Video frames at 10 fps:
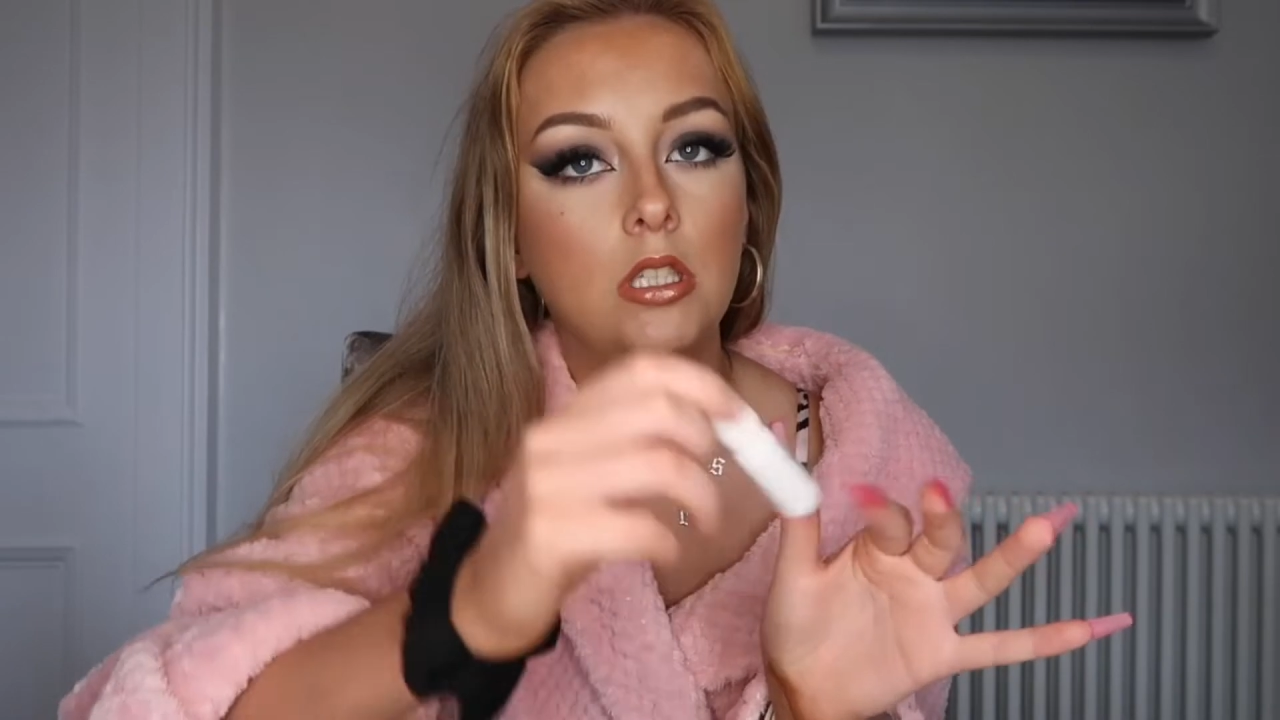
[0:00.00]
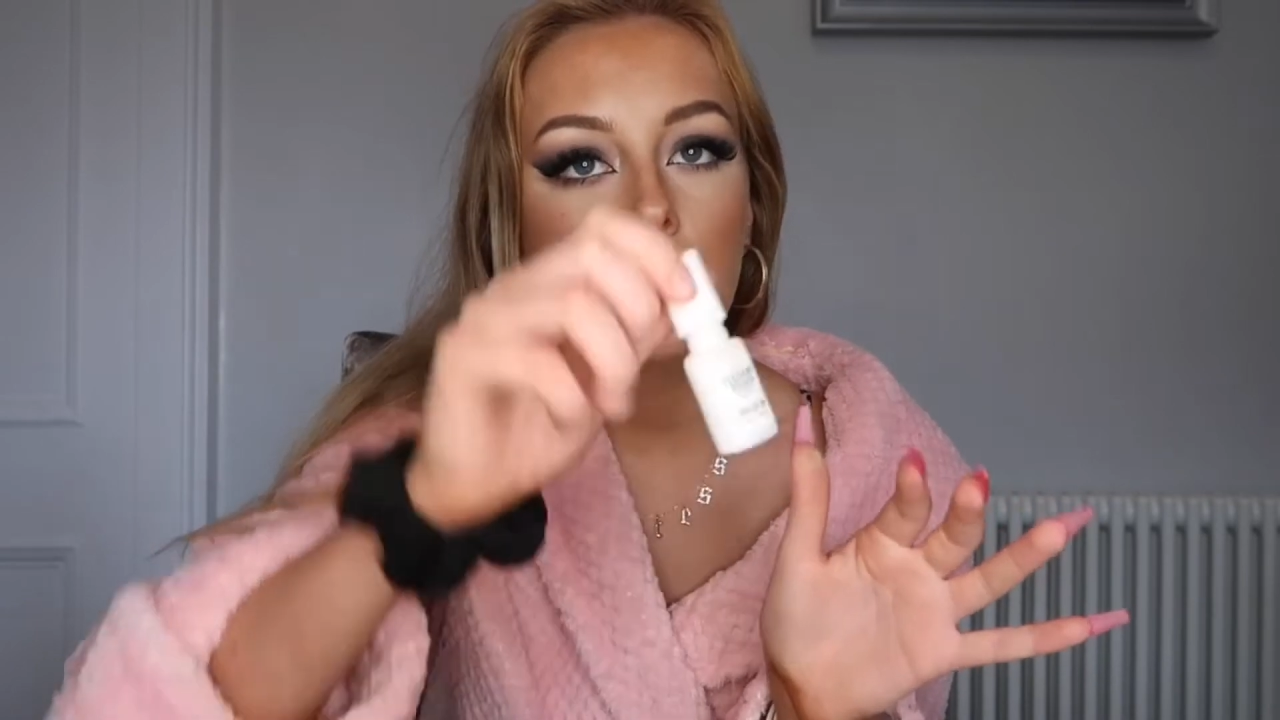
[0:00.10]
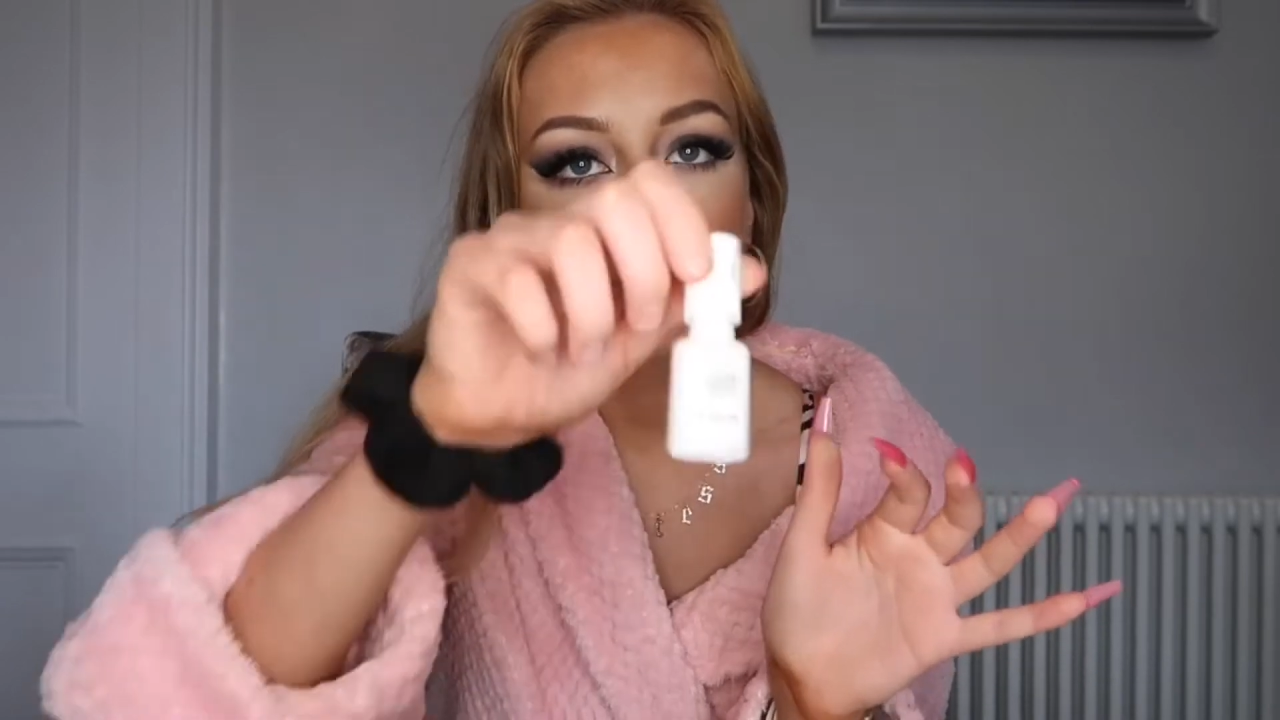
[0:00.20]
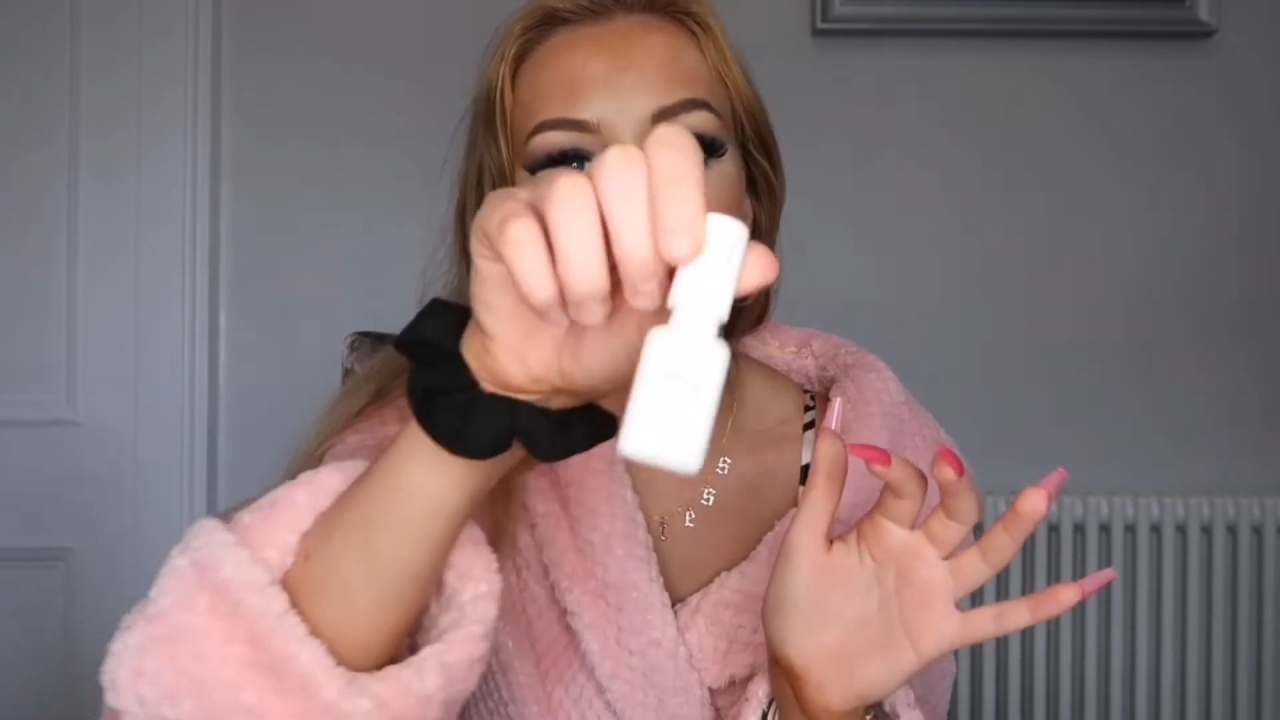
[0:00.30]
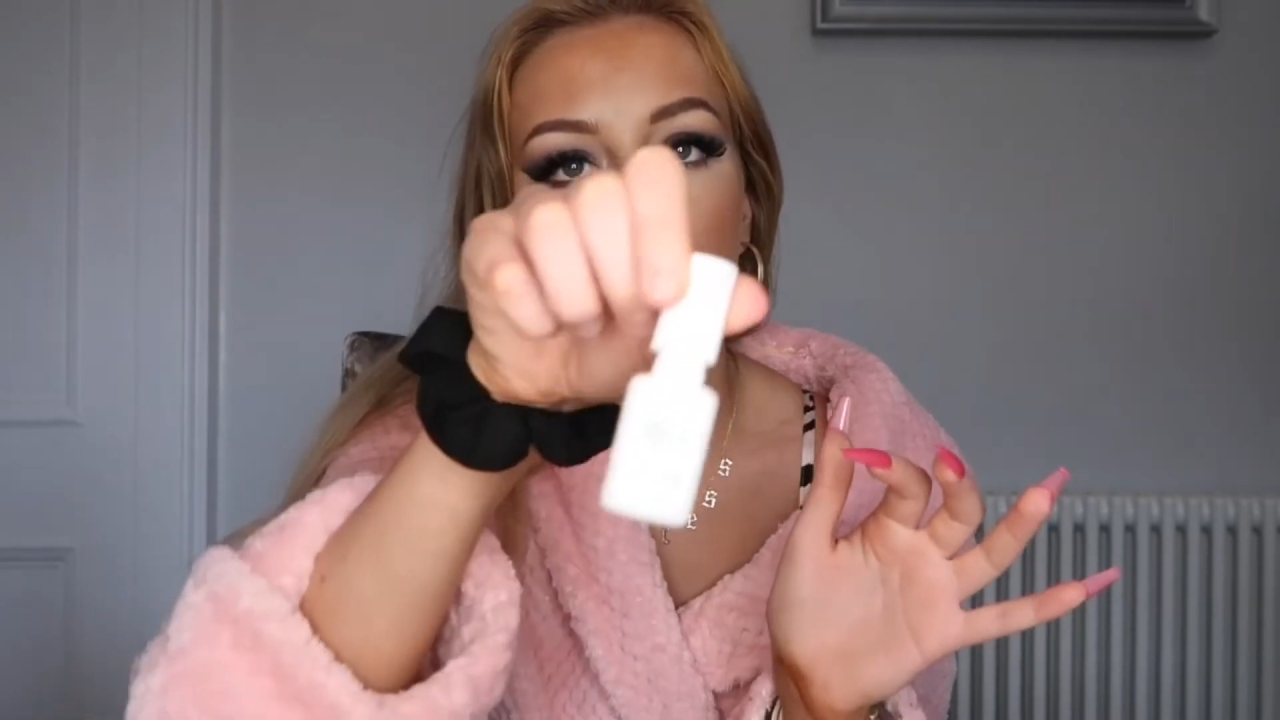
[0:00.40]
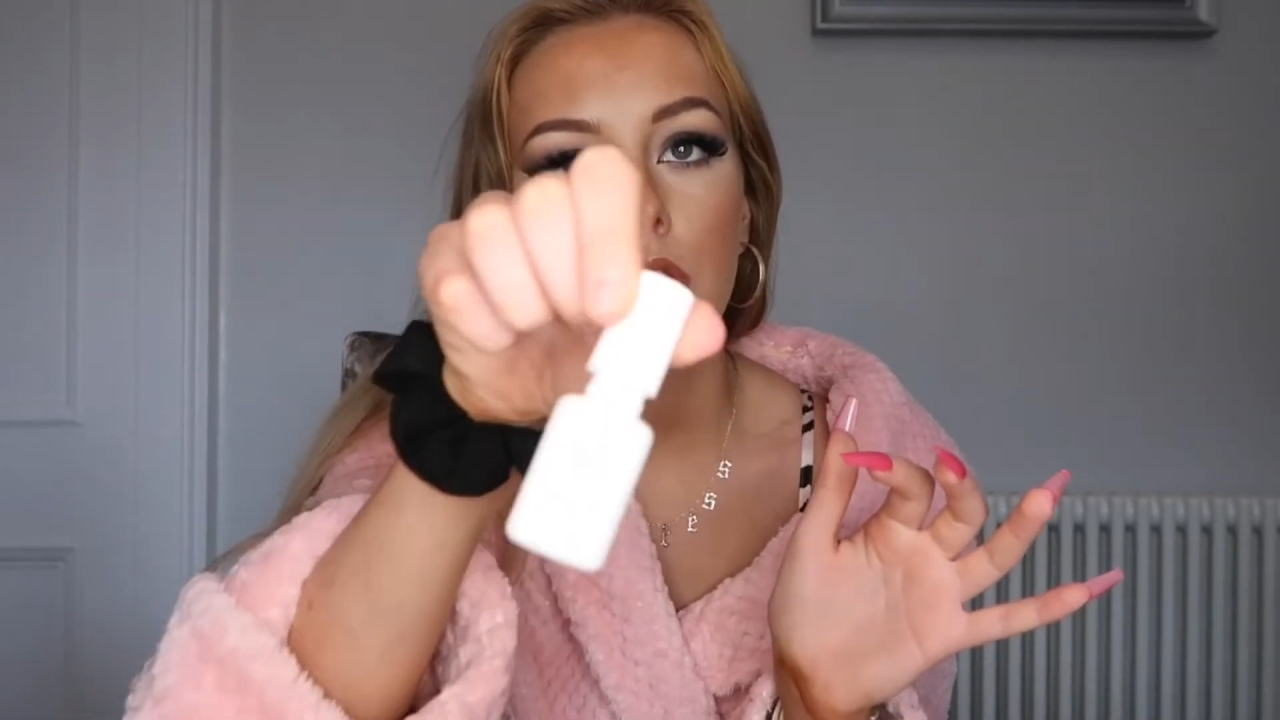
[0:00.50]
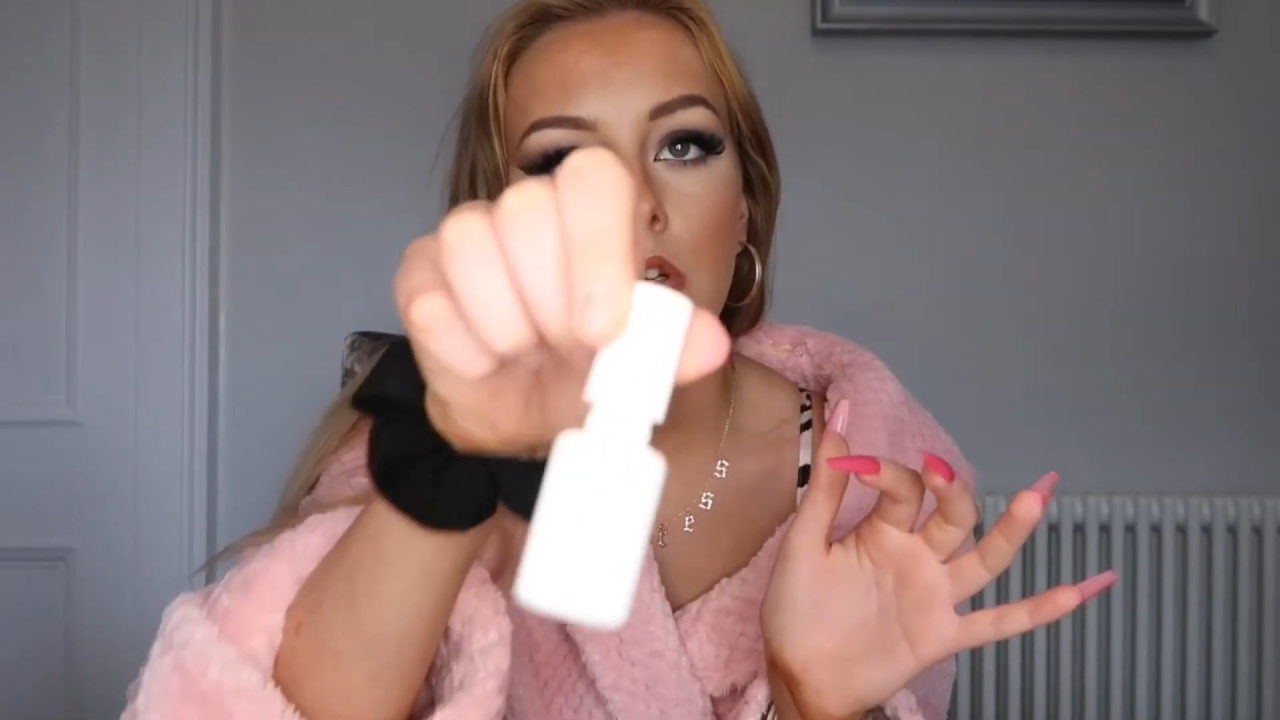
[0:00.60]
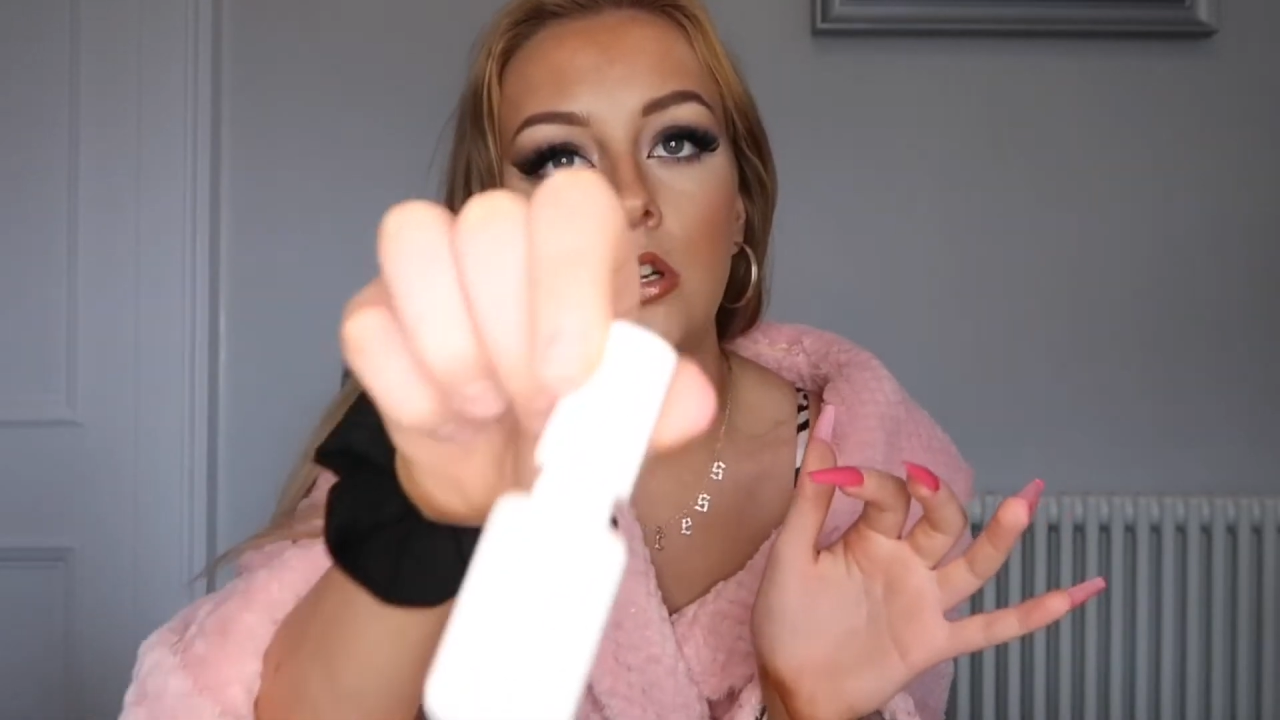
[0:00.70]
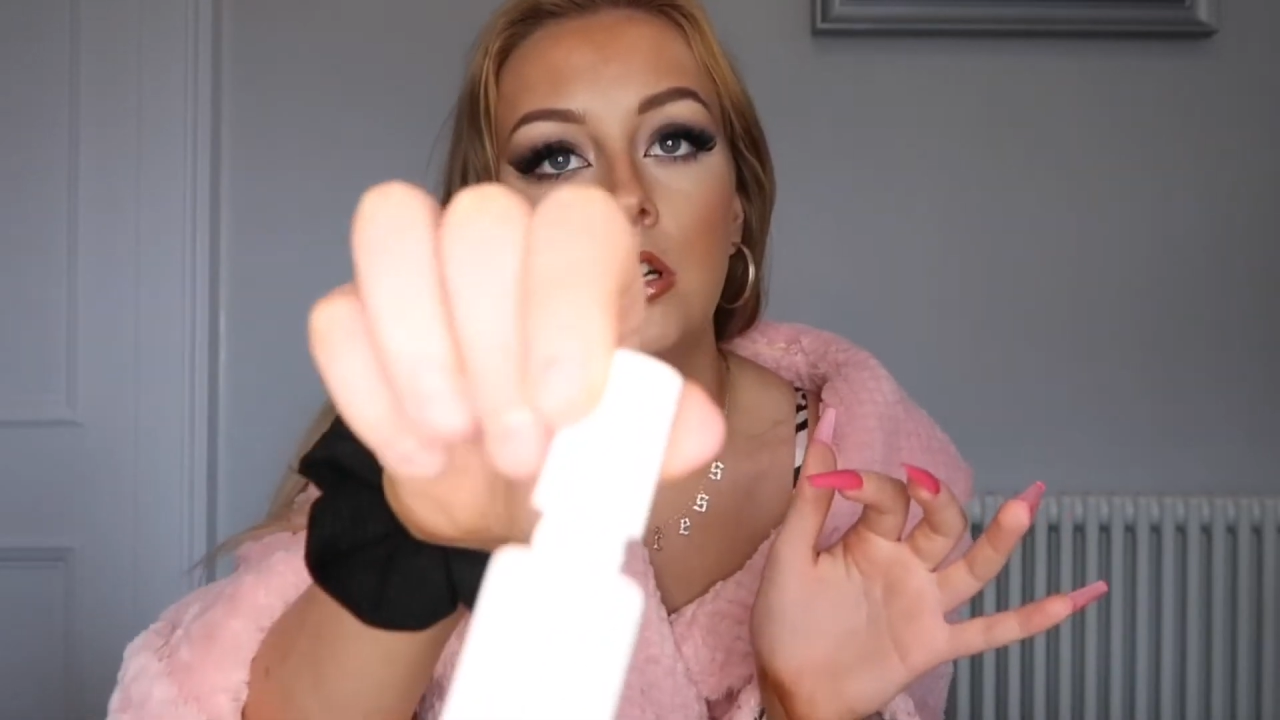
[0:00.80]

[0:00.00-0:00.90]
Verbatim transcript: nail glue.